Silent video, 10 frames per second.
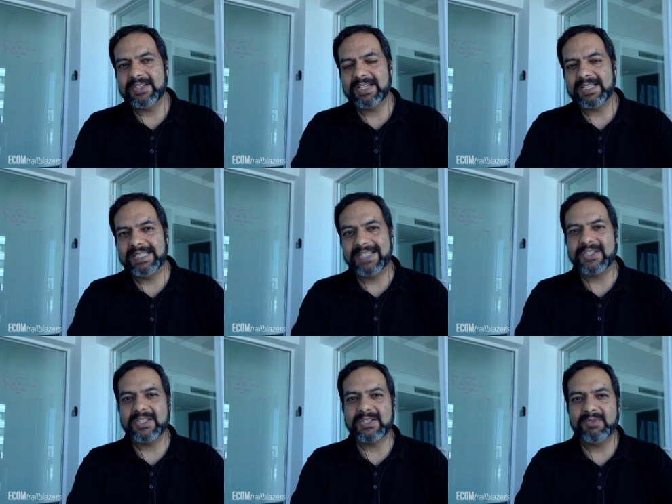
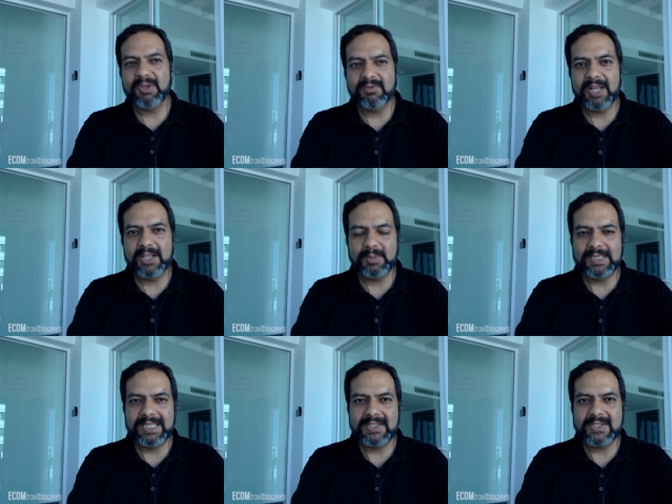lessons, very valuable
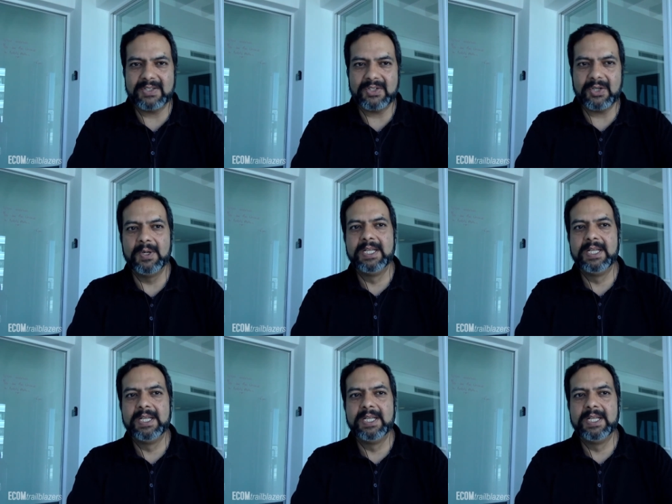lessons. So